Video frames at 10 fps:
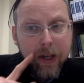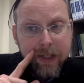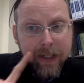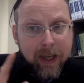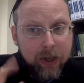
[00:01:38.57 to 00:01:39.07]

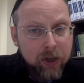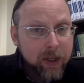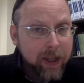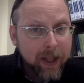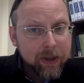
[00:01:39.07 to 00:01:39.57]
citation
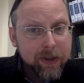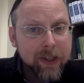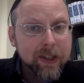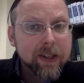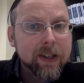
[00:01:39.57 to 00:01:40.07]

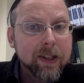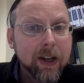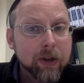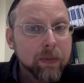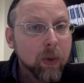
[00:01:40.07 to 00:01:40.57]
analysis
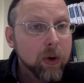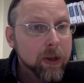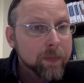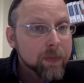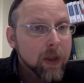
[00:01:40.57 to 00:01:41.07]
discussion board.